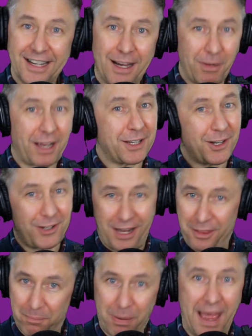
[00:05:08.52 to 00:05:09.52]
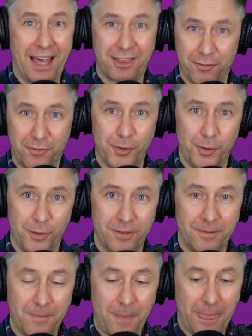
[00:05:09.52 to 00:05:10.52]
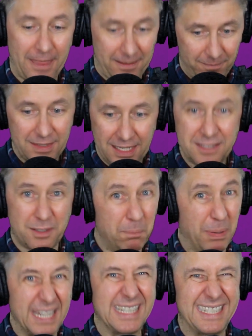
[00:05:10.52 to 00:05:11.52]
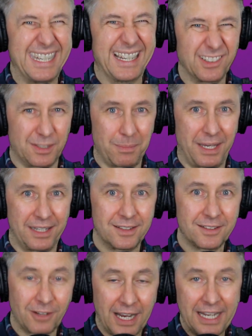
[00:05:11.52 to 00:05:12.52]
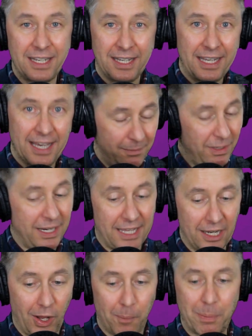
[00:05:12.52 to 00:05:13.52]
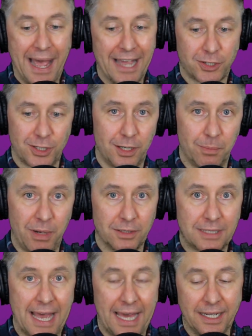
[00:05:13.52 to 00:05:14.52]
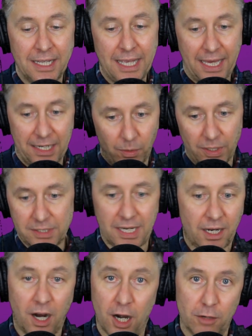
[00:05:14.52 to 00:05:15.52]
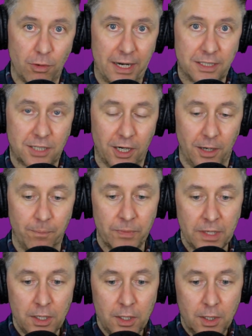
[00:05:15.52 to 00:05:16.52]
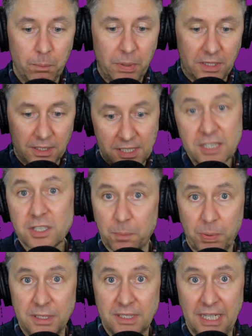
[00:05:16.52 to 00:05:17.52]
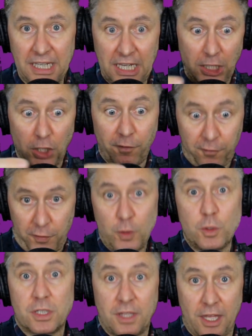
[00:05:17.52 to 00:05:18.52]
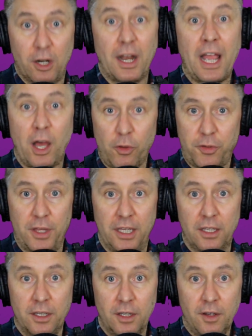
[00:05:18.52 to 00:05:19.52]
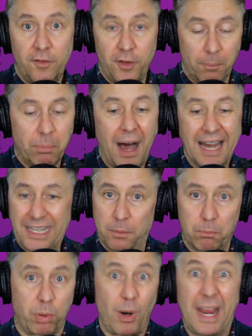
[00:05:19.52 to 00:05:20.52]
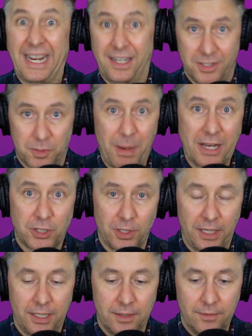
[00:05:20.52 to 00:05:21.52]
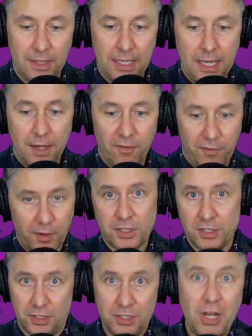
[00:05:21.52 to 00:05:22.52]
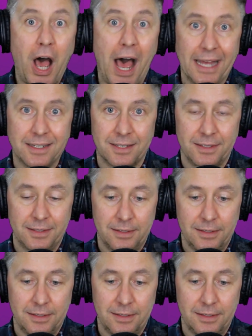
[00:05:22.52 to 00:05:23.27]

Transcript: I'm not going to go down the path of food. It's a big deal to me right? And I'm going to get all passionate about that. And I want to take a hard right turn. But the discipline to eat foods that are healthy for the body and brain, especially, versus not,